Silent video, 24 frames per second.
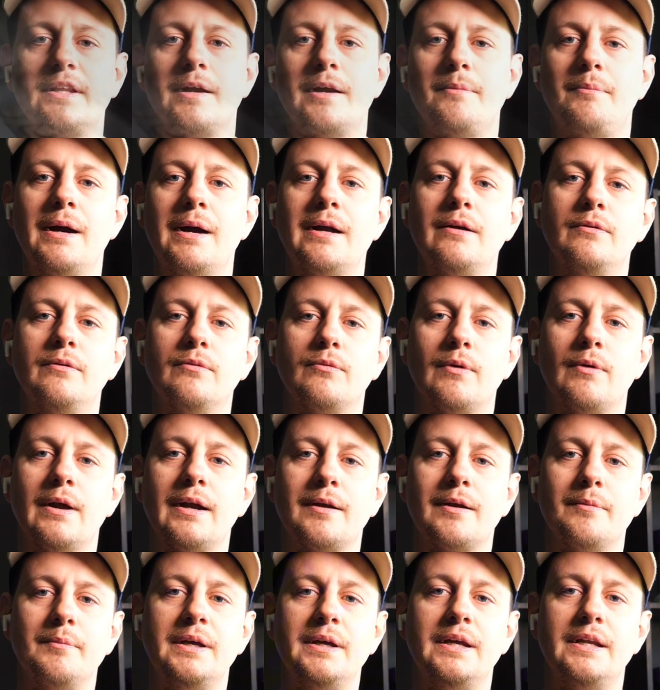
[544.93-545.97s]
that I might
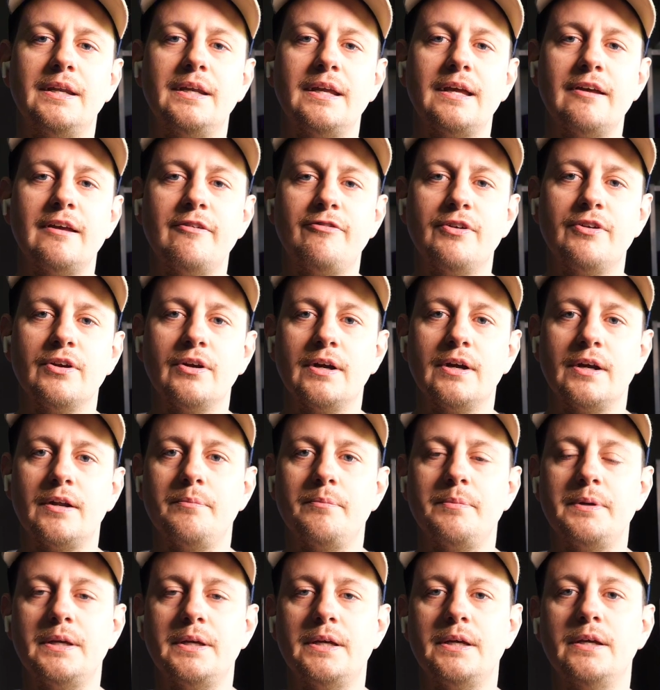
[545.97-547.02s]
recommend if you're going to
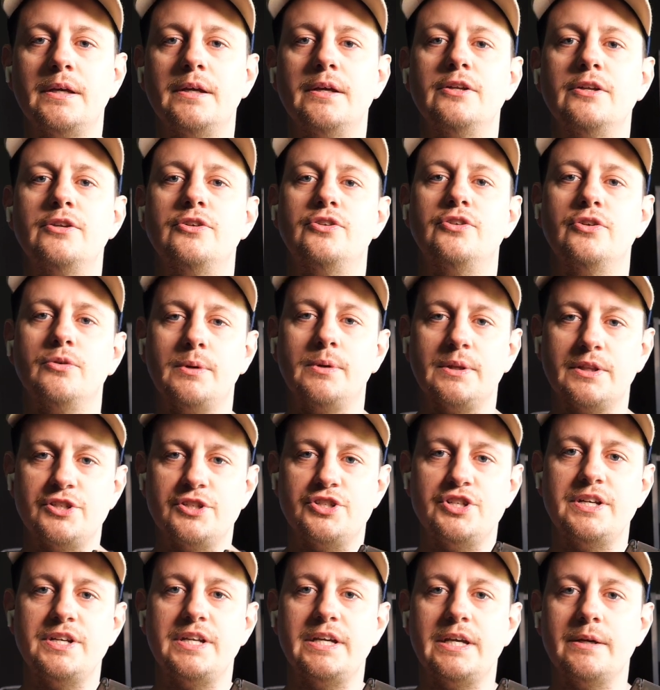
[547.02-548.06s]
be doing the
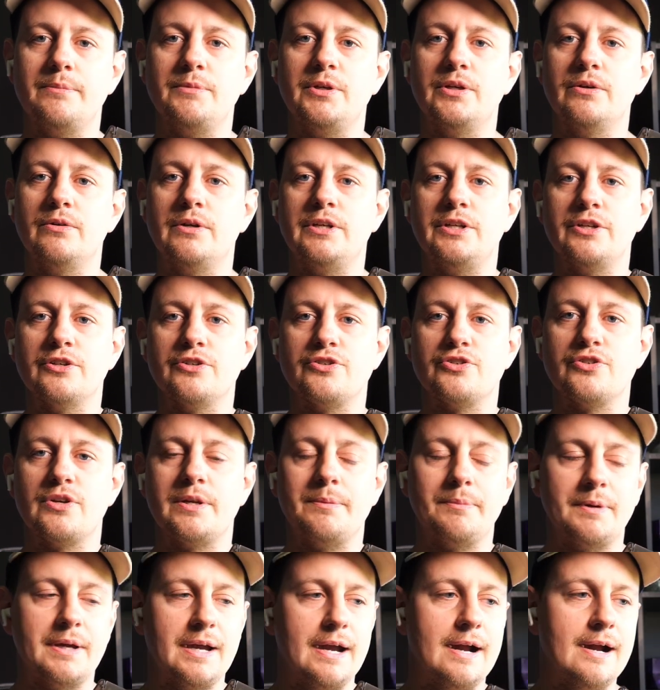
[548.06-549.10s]
GDEMU in your
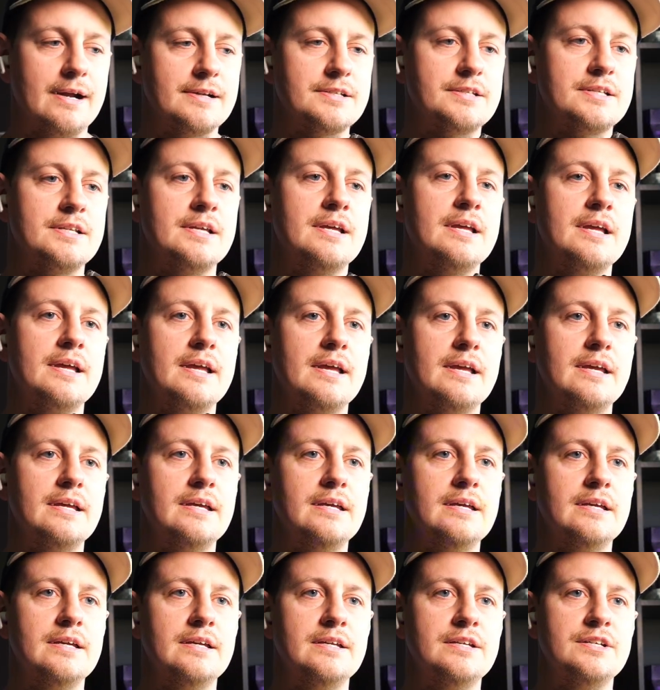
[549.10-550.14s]
Dreamcast
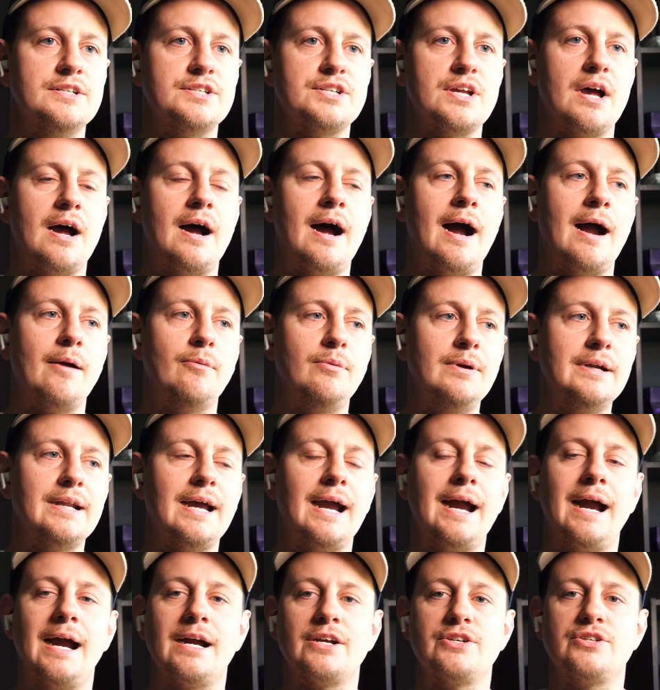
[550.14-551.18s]
is I would
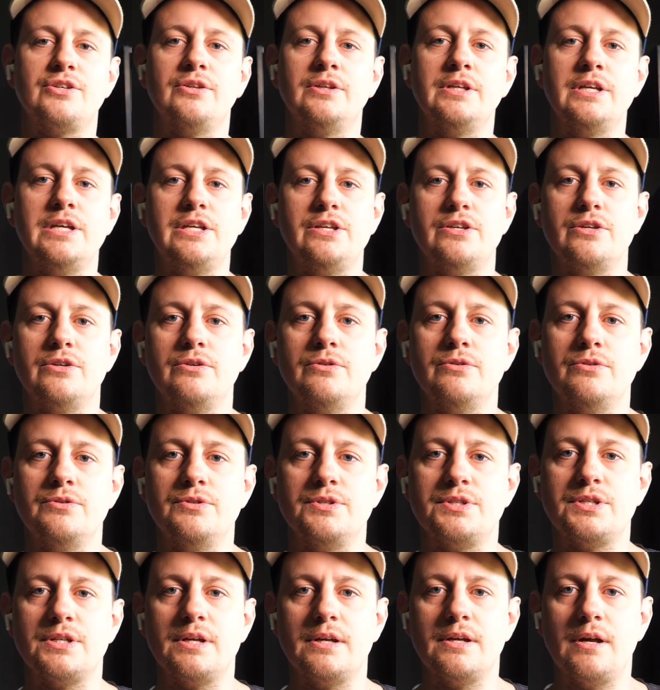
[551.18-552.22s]
actually
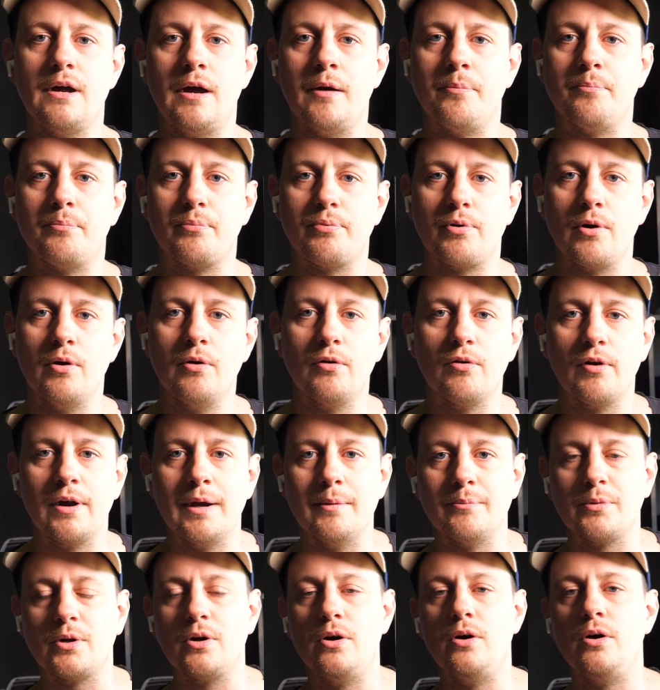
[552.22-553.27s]
use a
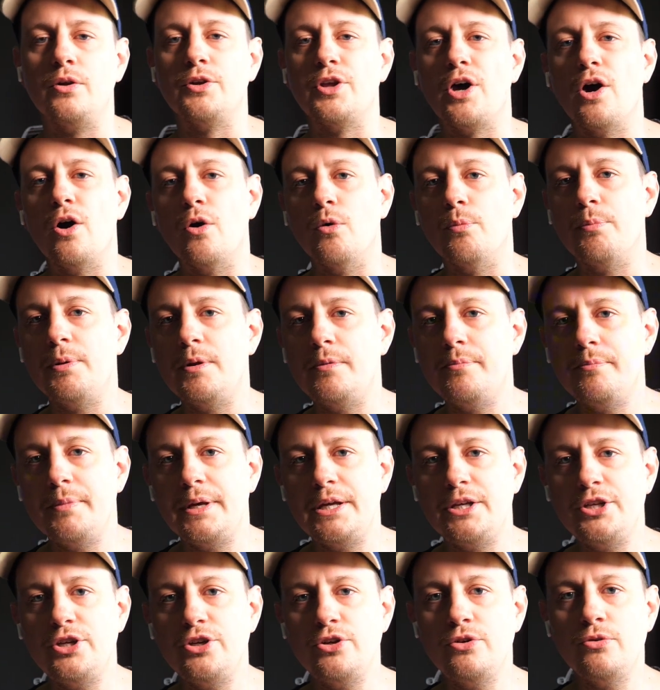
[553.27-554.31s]
program called
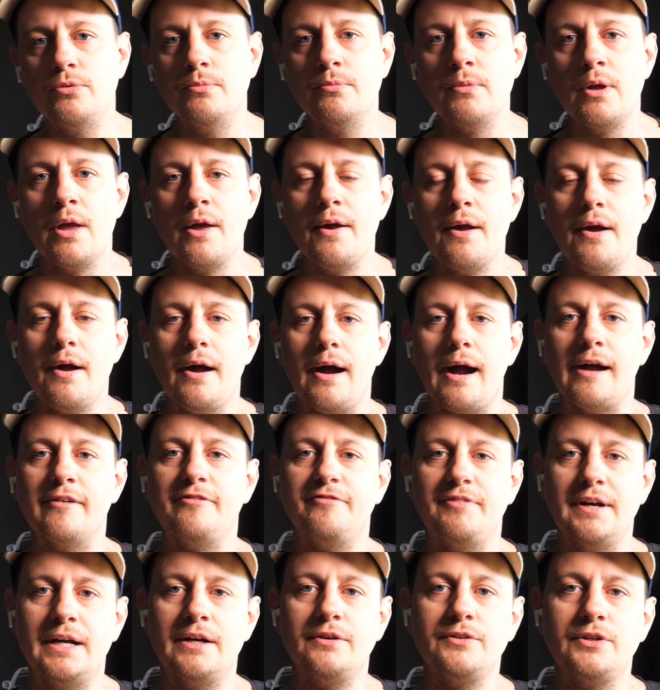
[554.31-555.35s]
OpenMenu. I
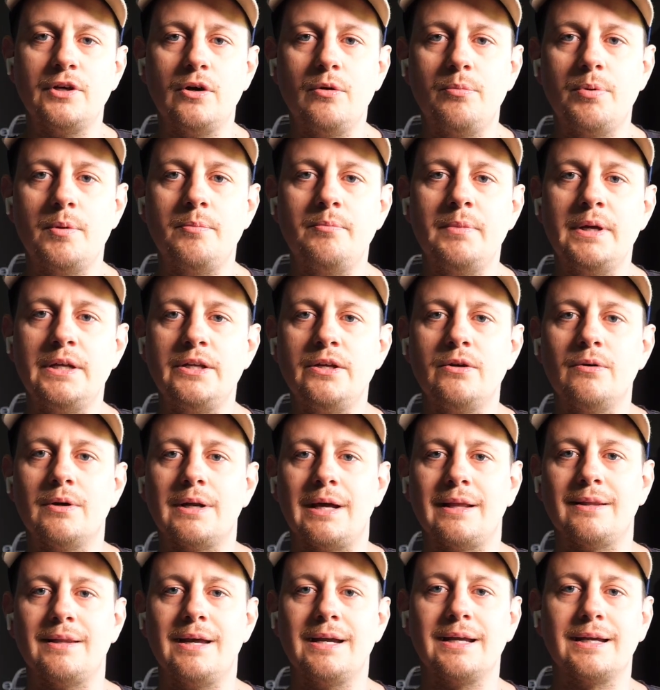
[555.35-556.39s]
found OpenMenu and
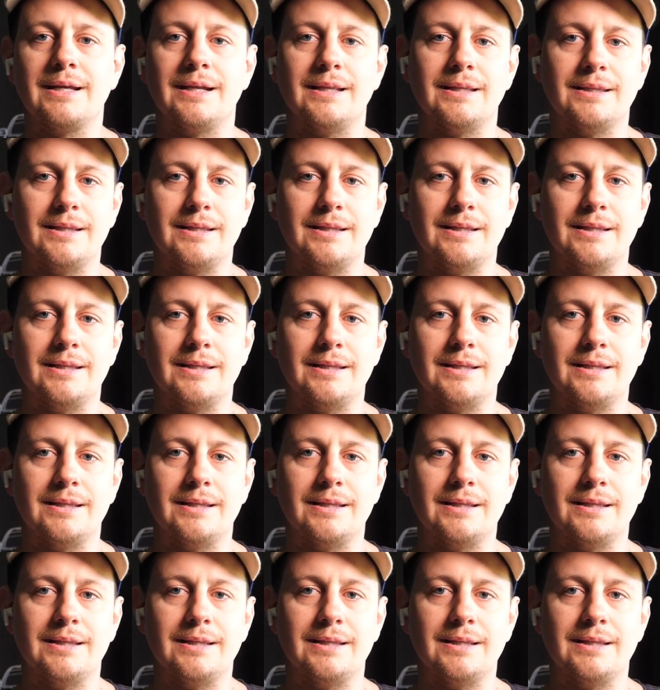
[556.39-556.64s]
I like it a